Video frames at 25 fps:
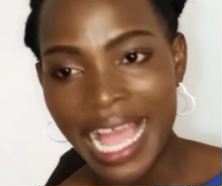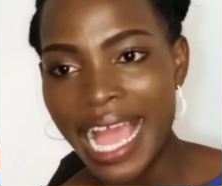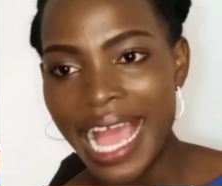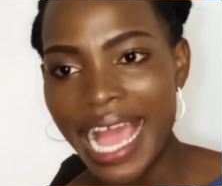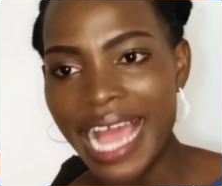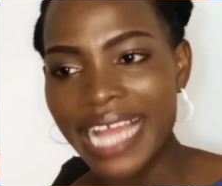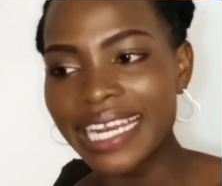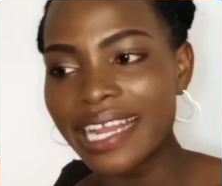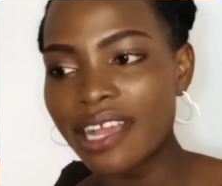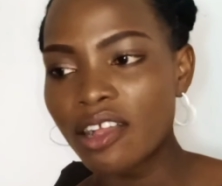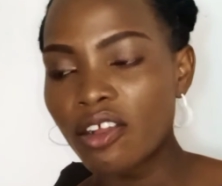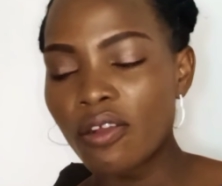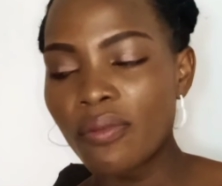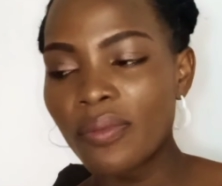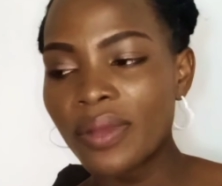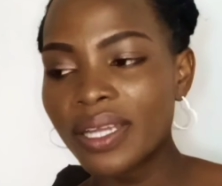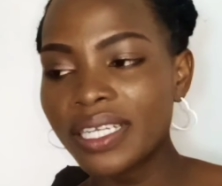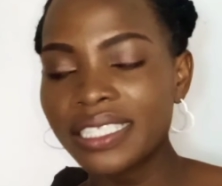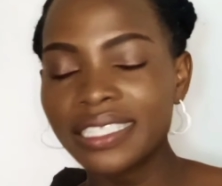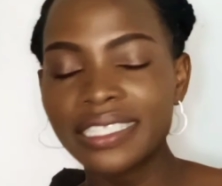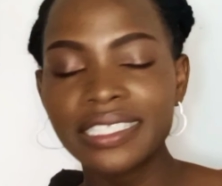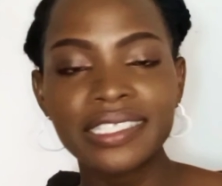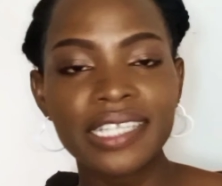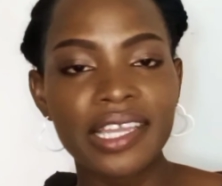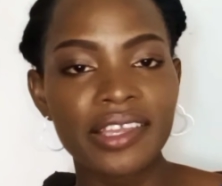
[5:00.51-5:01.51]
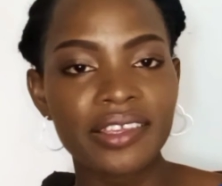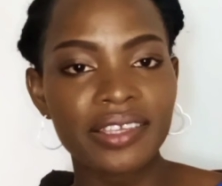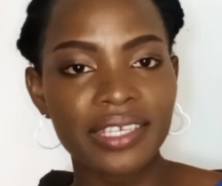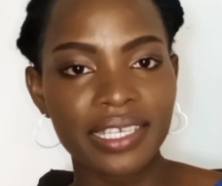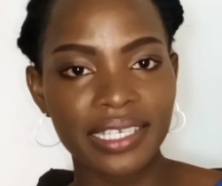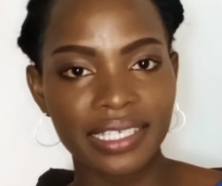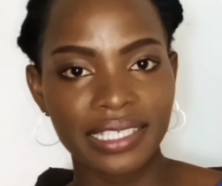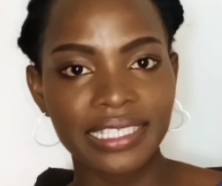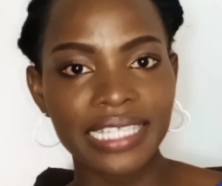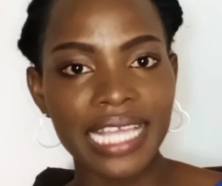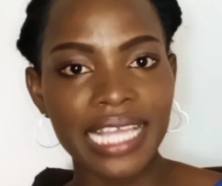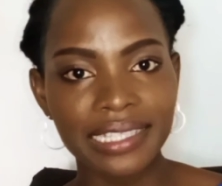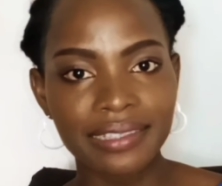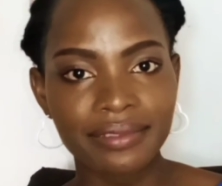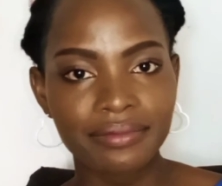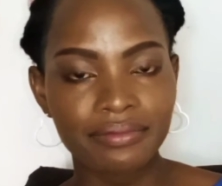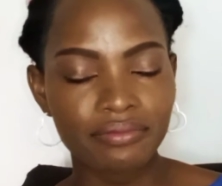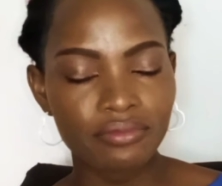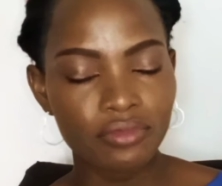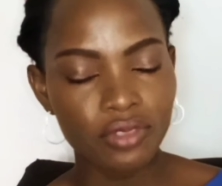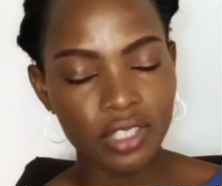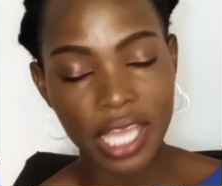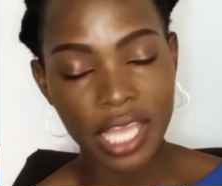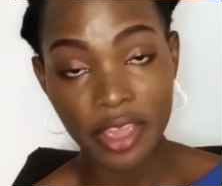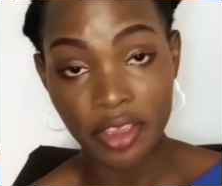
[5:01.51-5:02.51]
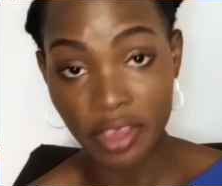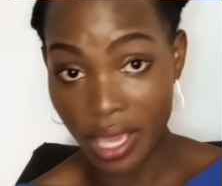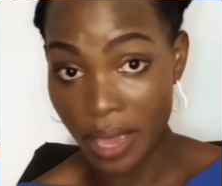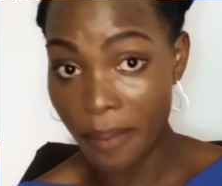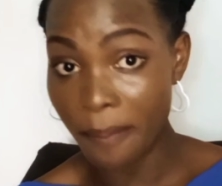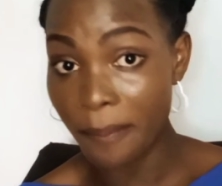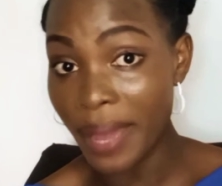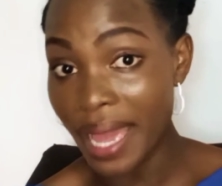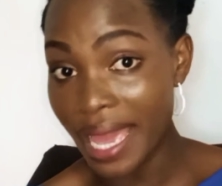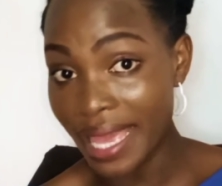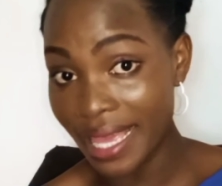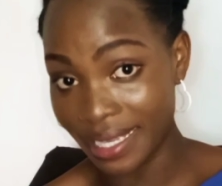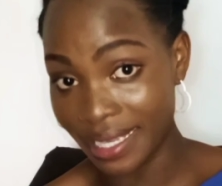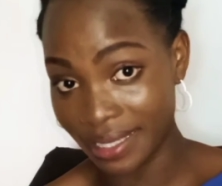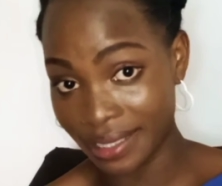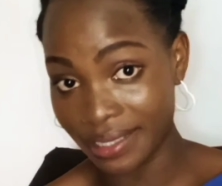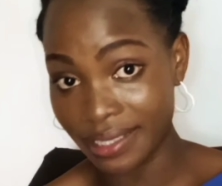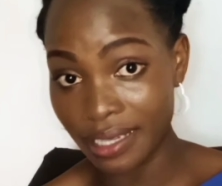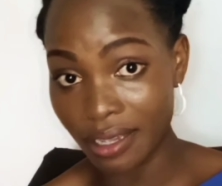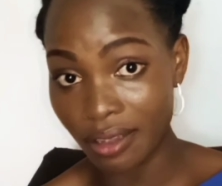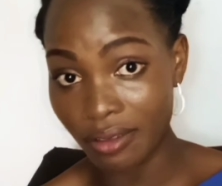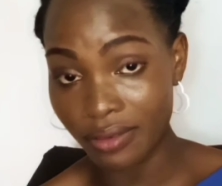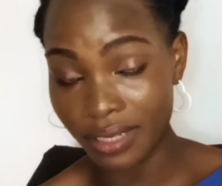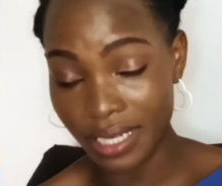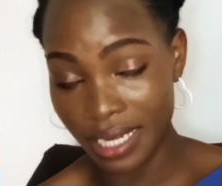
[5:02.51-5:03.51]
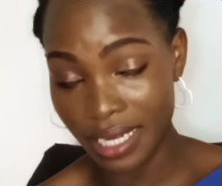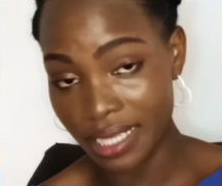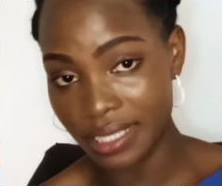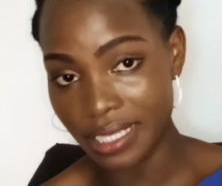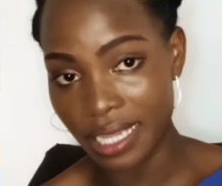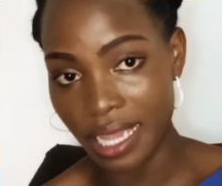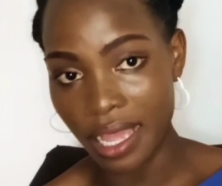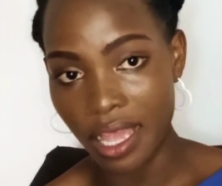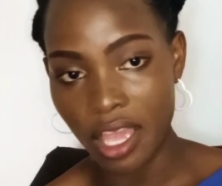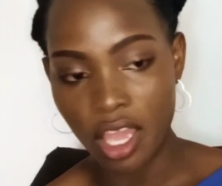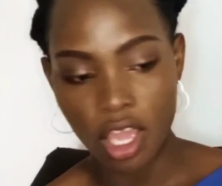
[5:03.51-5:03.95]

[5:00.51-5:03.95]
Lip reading: And there are commodities that you can buy and sell later.